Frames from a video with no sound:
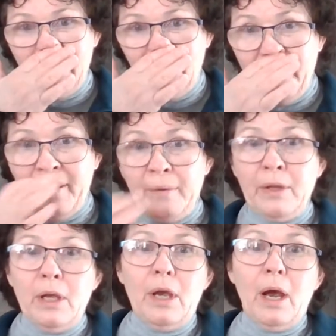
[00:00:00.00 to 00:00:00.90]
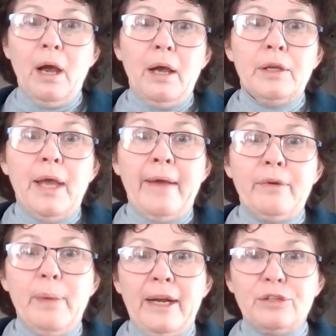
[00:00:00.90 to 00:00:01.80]
where
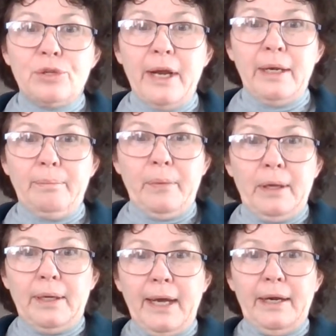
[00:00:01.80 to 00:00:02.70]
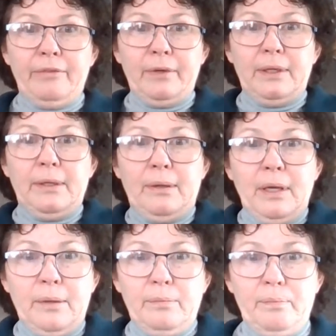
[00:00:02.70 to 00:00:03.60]
everybody's trying to kind of
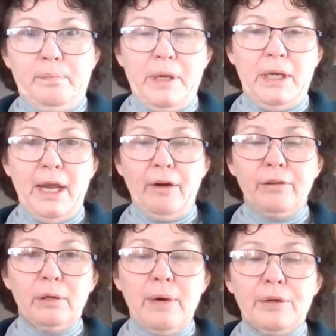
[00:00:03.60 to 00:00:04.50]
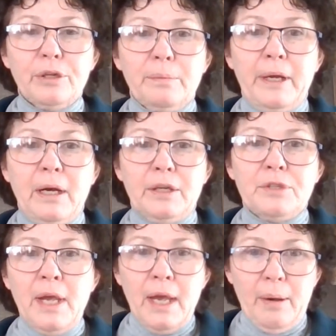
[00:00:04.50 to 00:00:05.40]
be careful around her
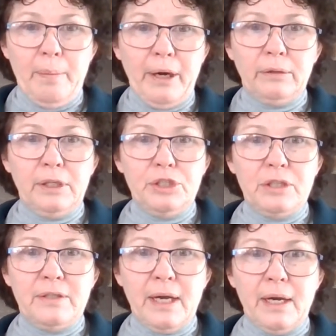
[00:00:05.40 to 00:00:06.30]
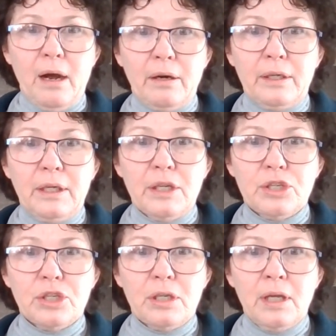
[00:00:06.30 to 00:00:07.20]
because apparently she's got a heart
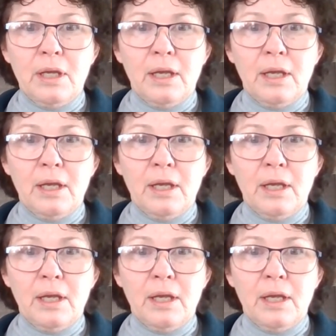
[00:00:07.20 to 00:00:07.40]
condition.